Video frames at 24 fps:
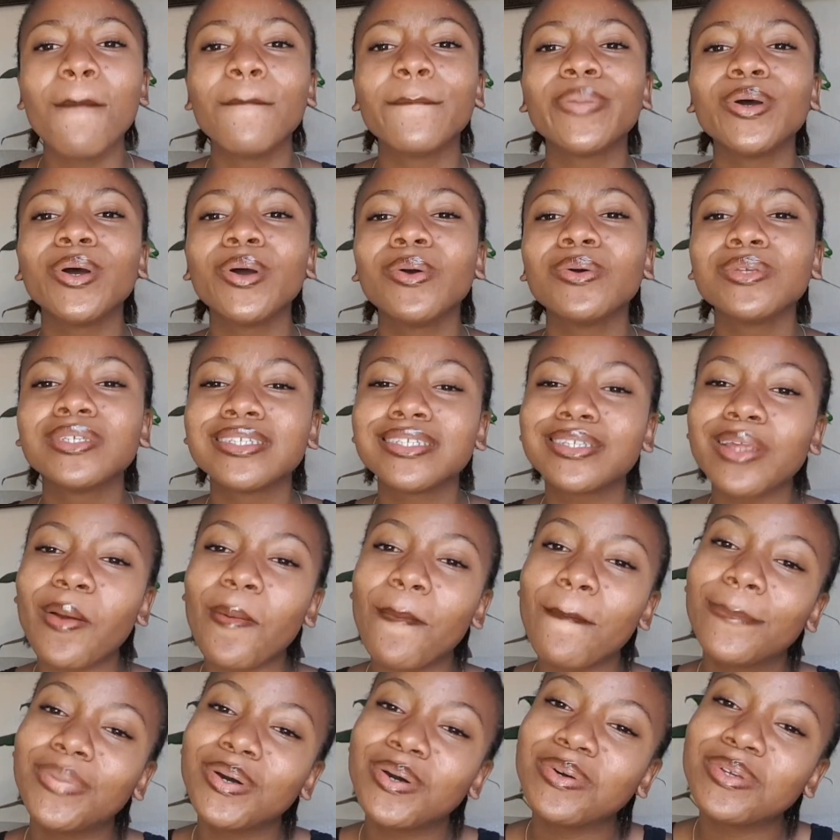Post,
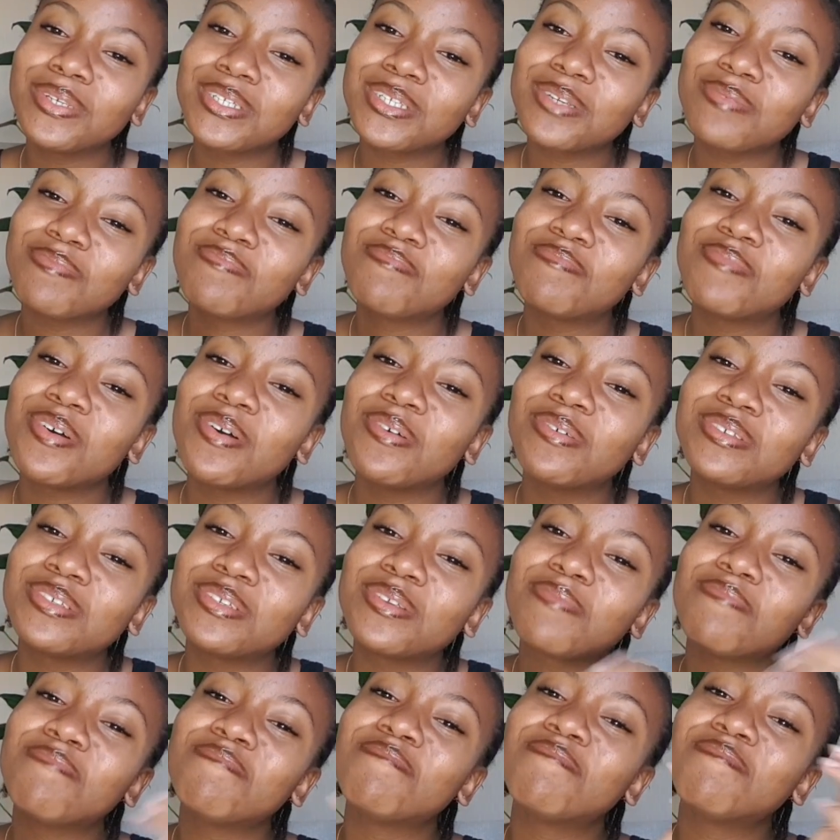post, post,
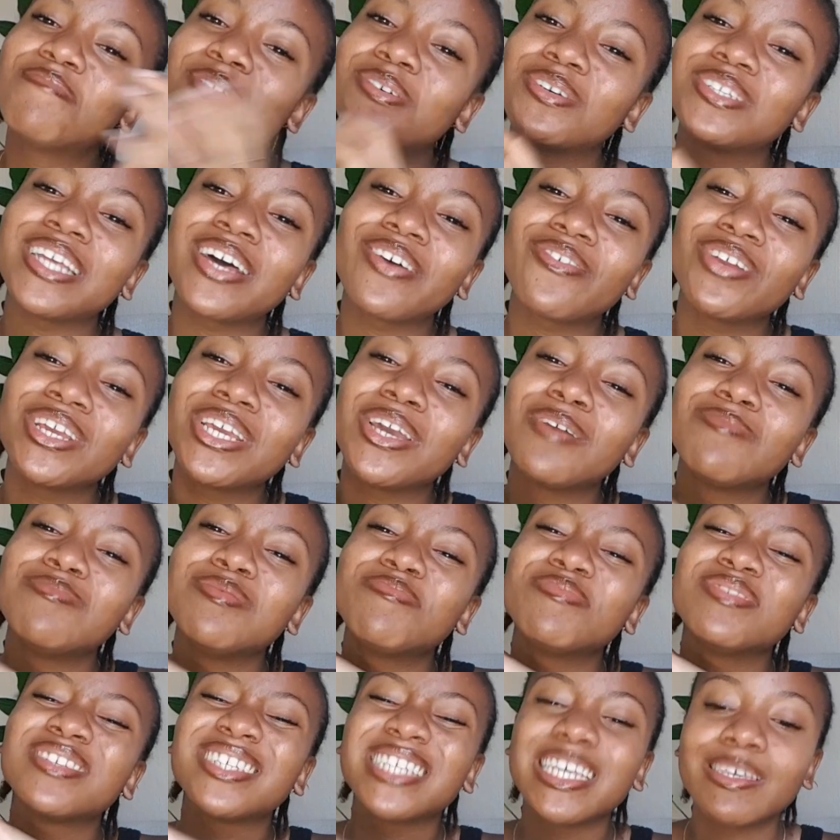post. I don't care what
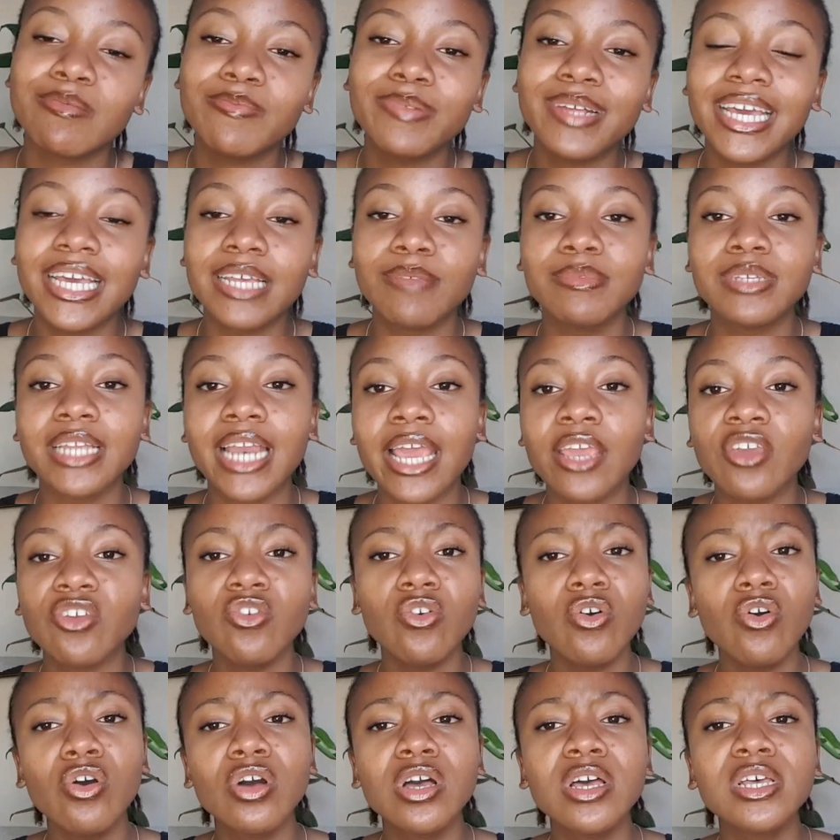people say. People can be like,
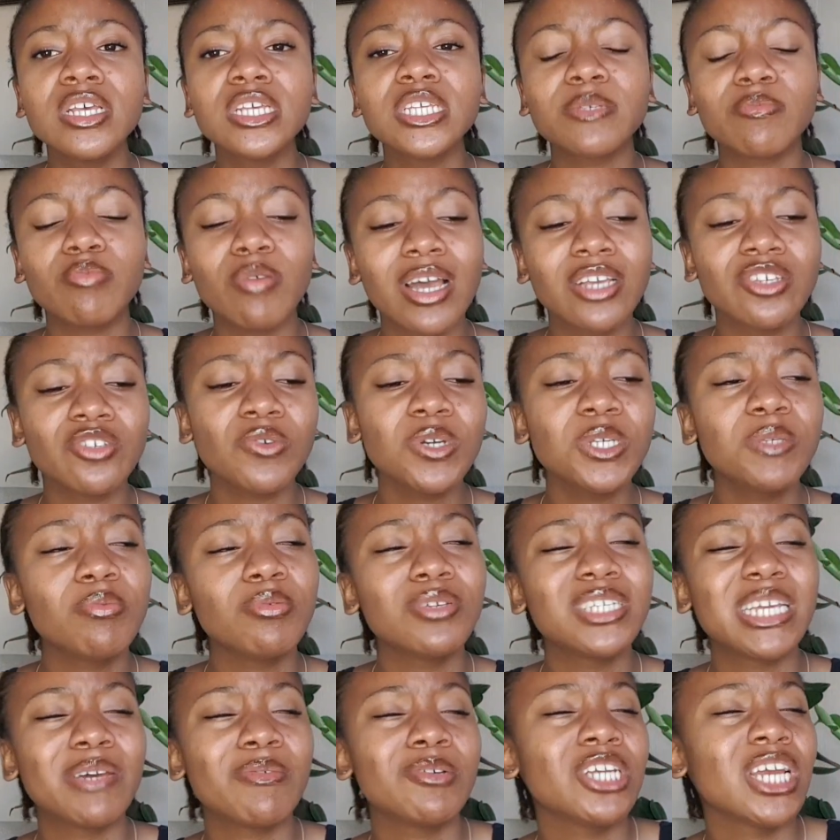yo, it's because you're always
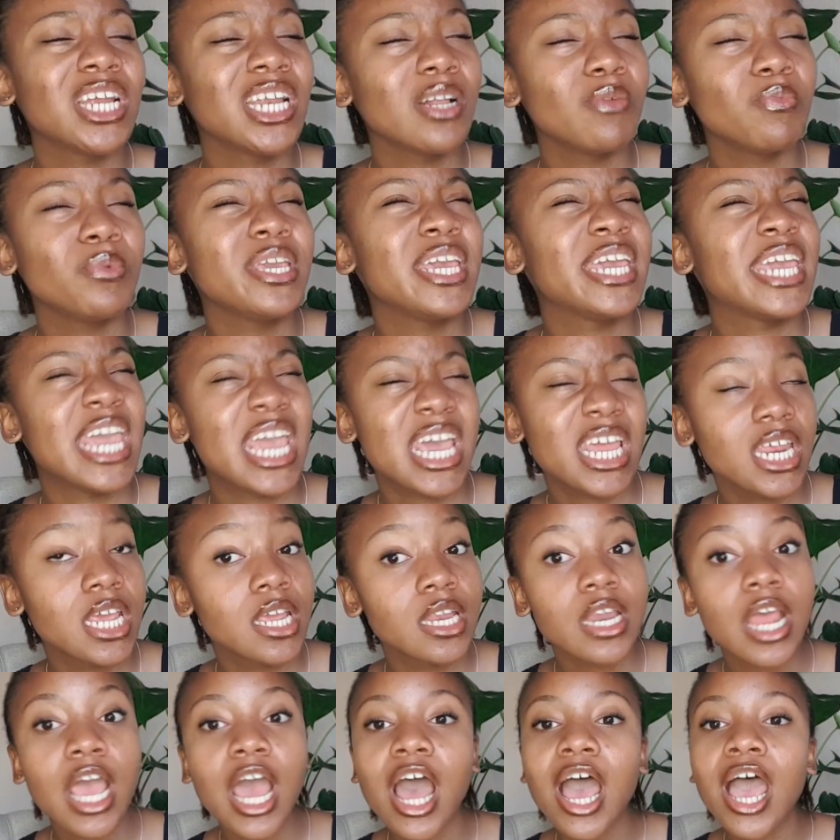posting on my channel. We get
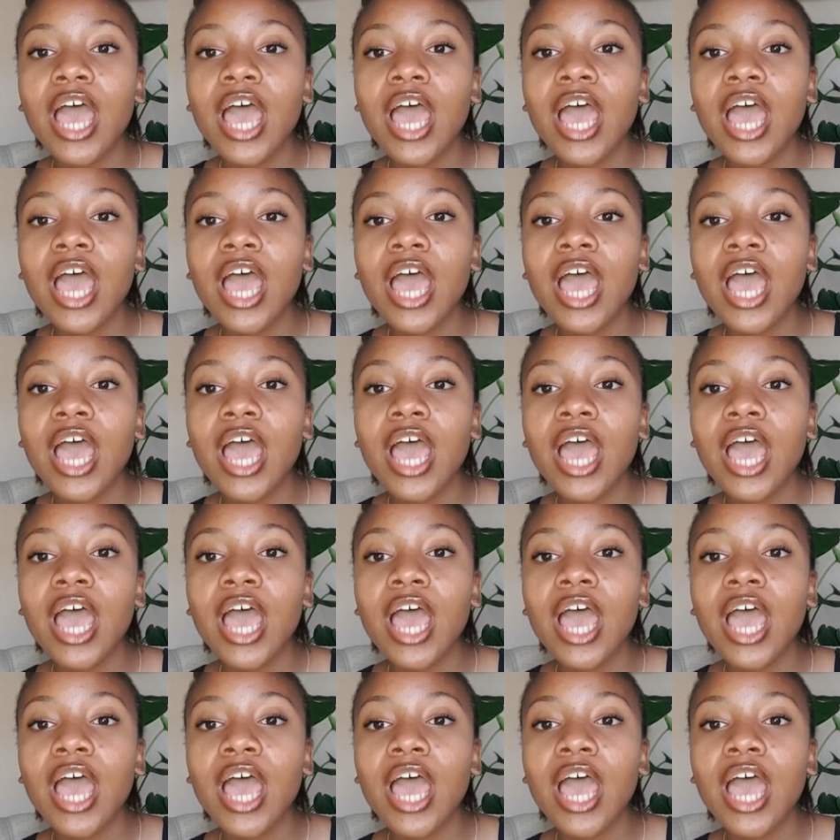it.